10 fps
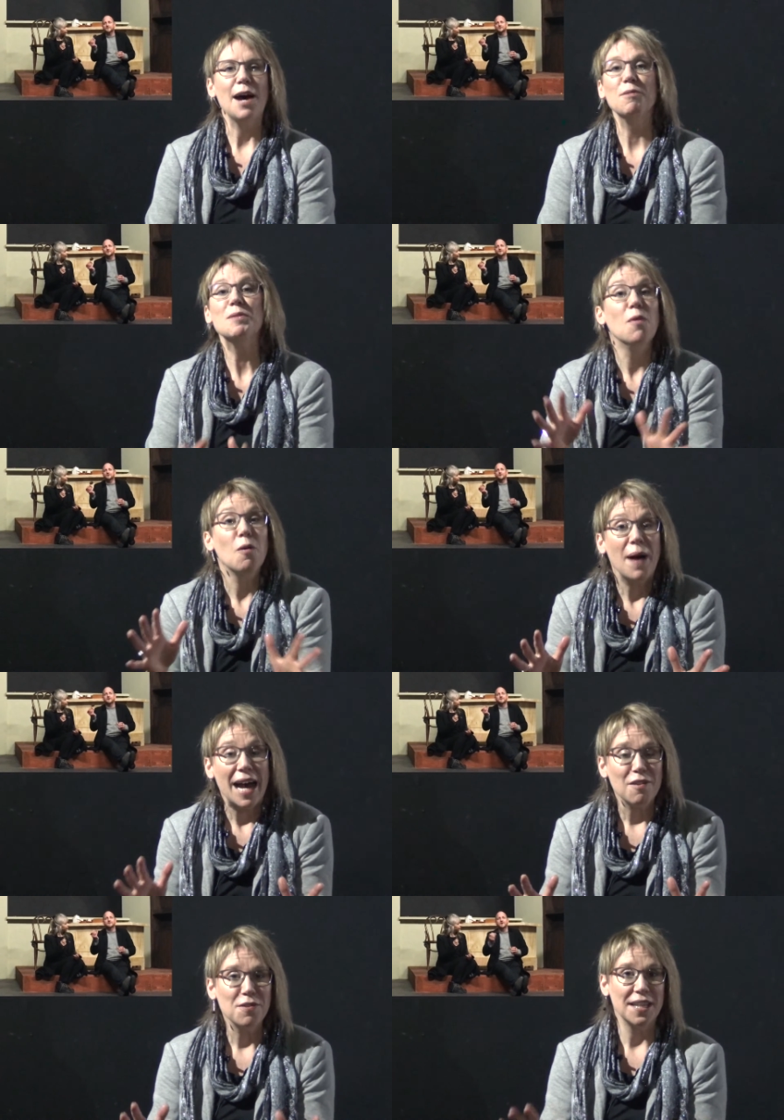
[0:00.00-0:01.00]
was more
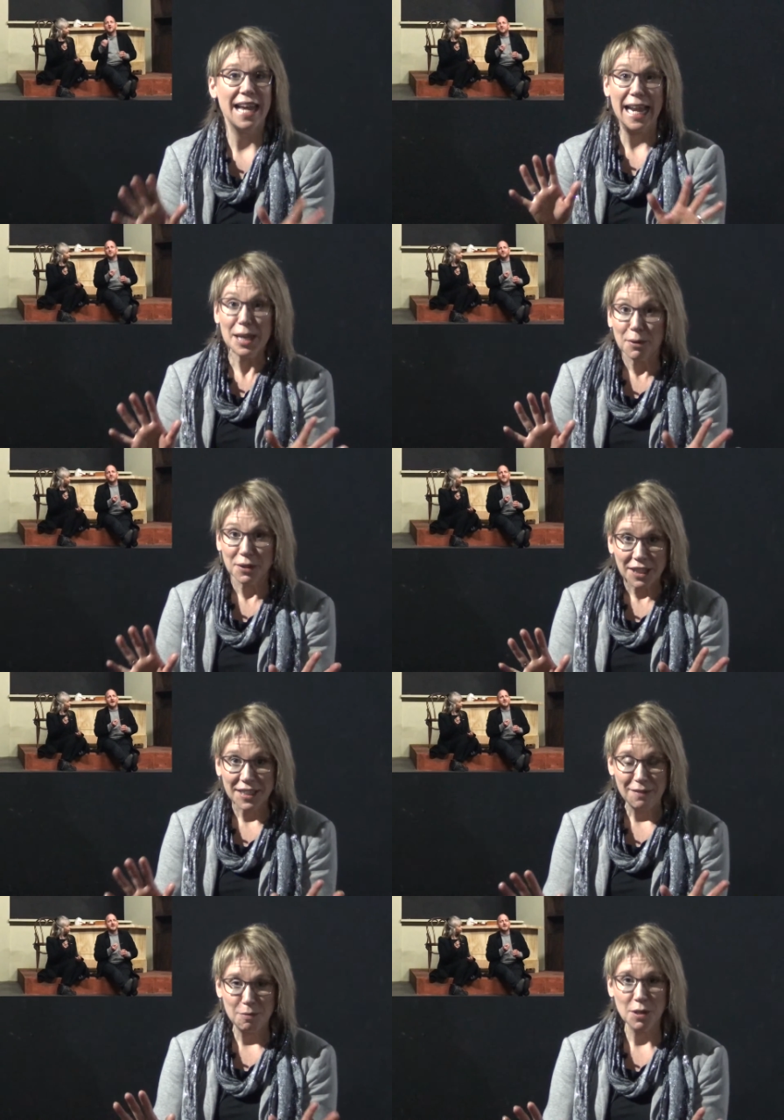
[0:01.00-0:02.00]
powerful than anybody could
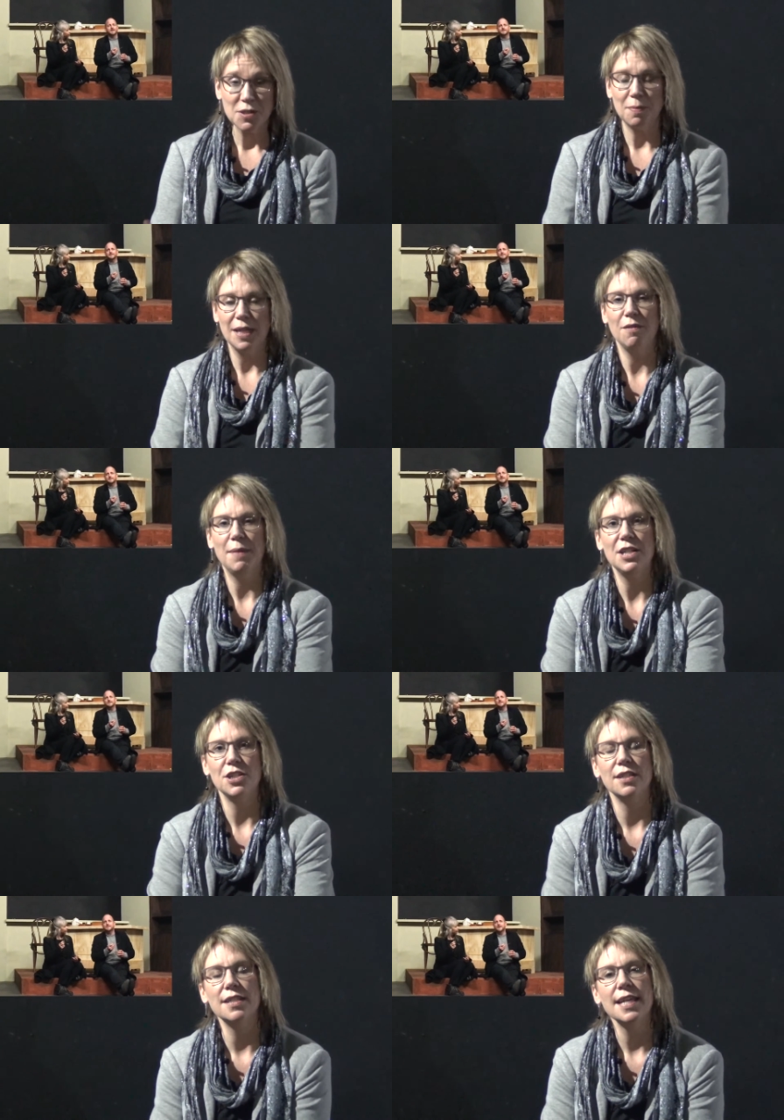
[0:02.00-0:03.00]
ever possibly have
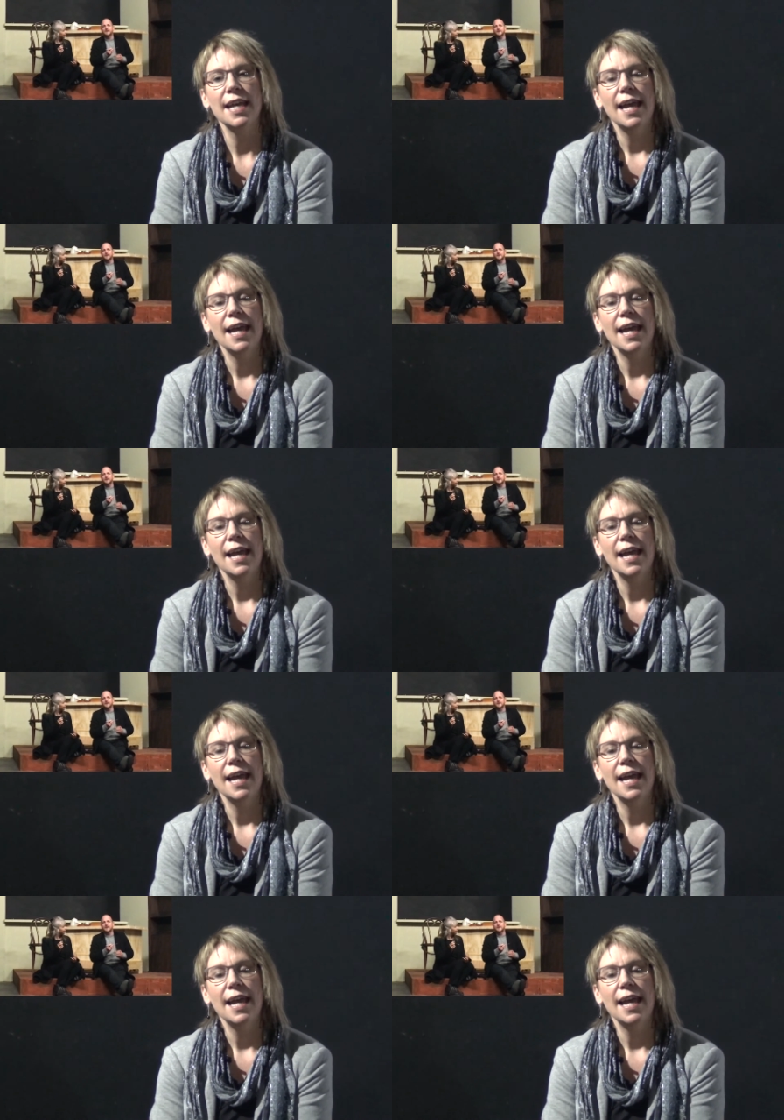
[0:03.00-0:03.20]
imagined,